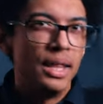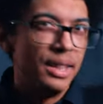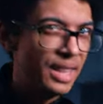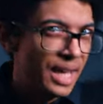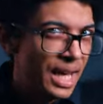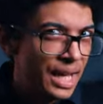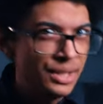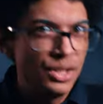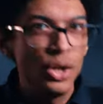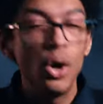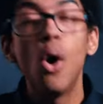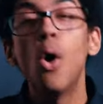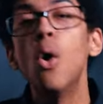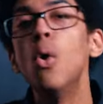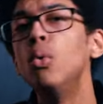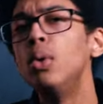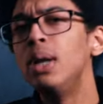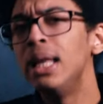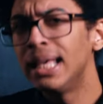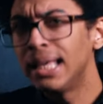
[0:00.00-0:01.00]
they're the
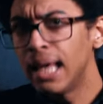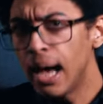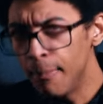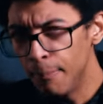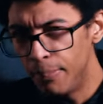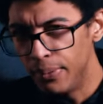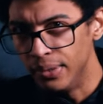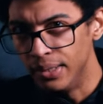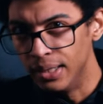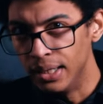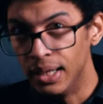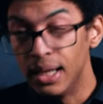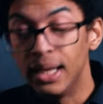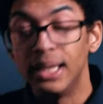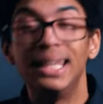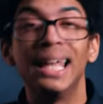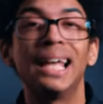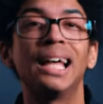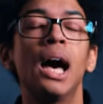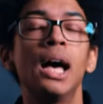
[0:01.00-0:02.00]
only company
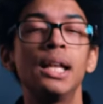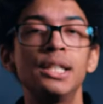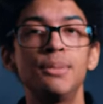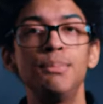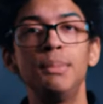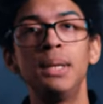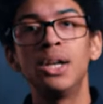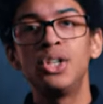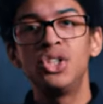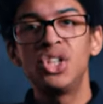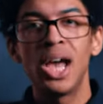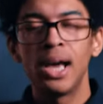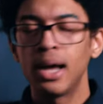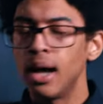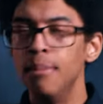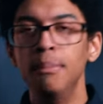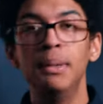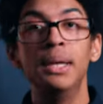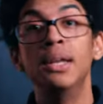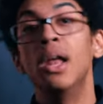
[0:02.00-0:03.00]
that cut me a check,
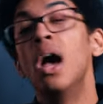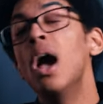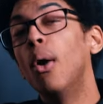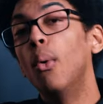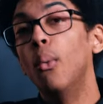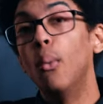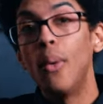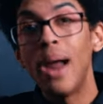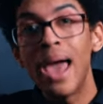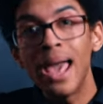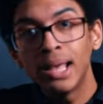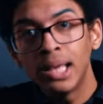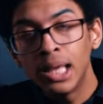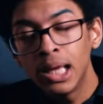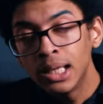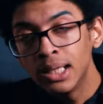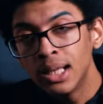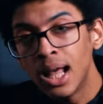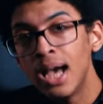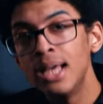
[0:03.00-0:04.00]

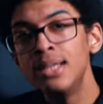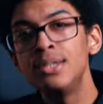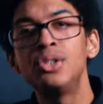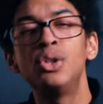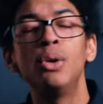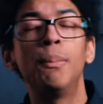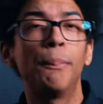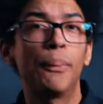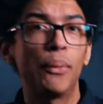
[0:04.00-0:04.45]
recognized the